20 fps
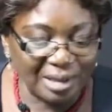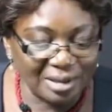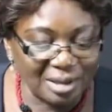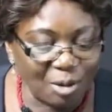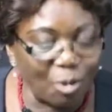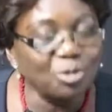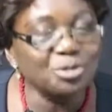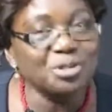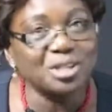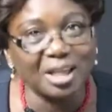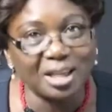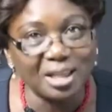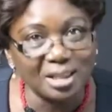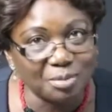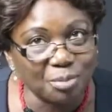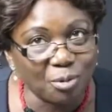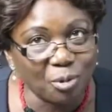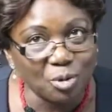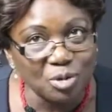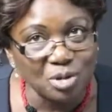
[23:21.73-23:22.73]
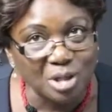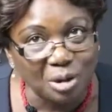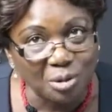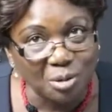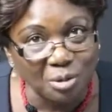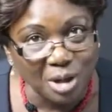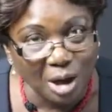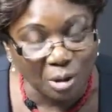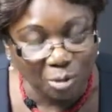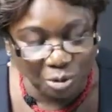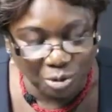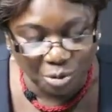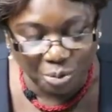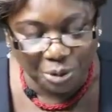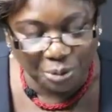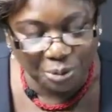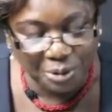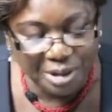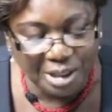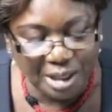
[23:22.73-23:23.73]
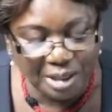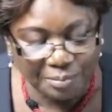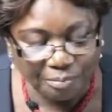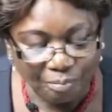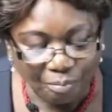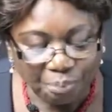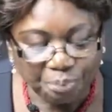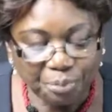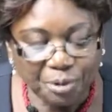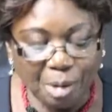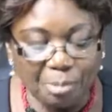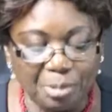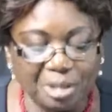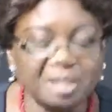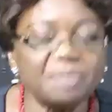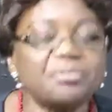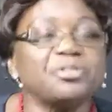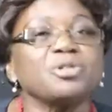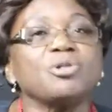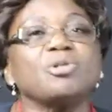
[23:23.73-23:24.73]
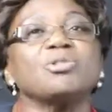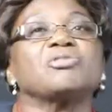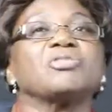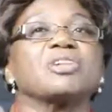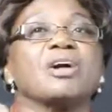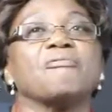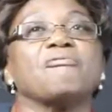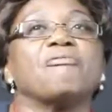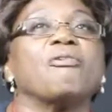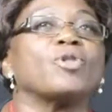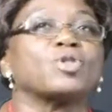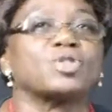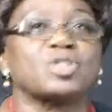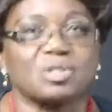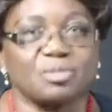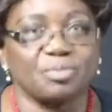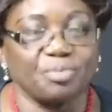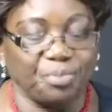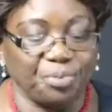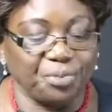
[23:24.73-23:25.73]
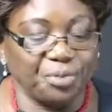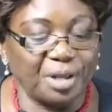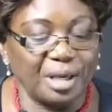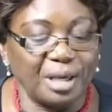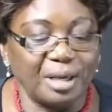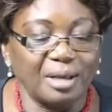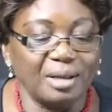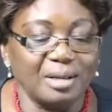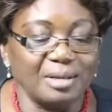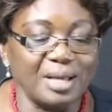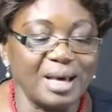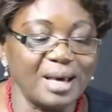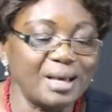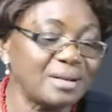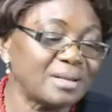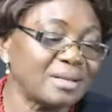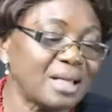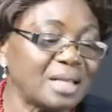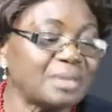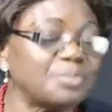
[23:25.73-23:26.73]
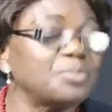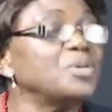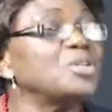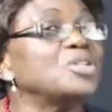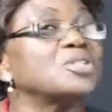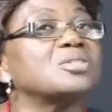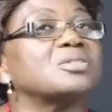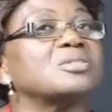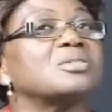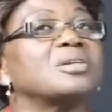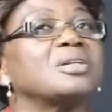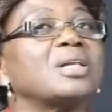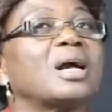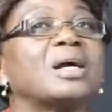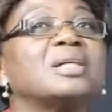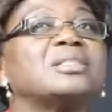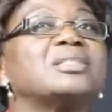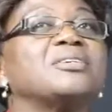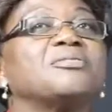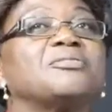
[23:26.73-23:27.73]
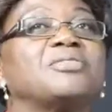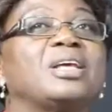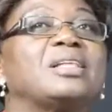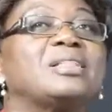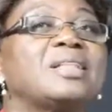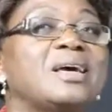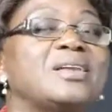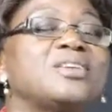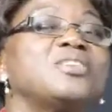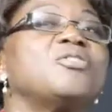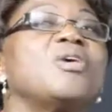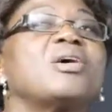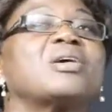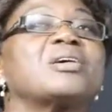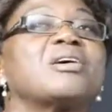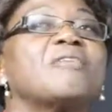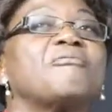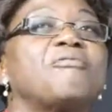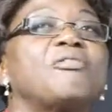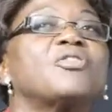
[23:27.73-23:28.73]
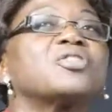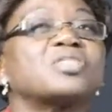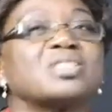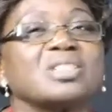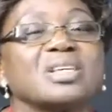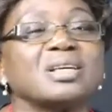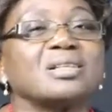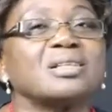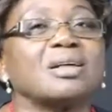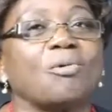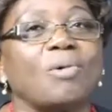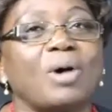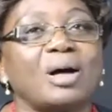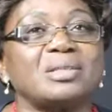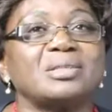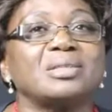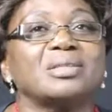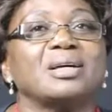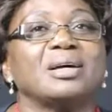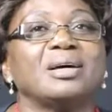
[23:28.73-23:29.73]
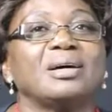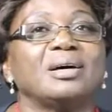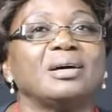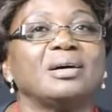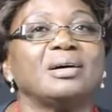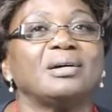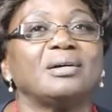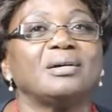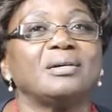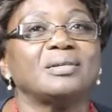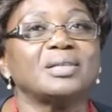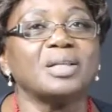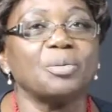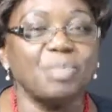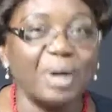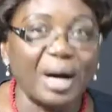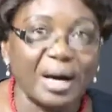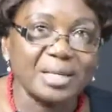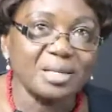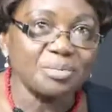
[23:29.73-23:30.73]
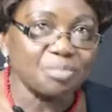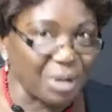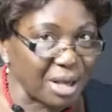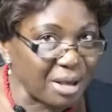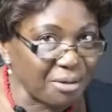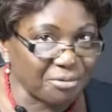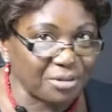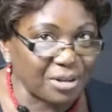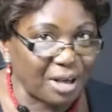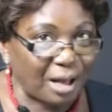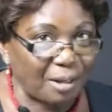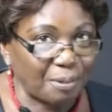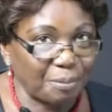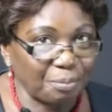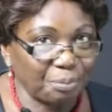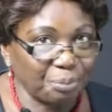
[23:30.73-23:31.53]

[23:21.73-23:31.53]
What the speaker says: they won't take it because they know they are going to be beaten. But if you don't reinforce, then that means negatively. Then you are reinforcing the what? The bad behavior.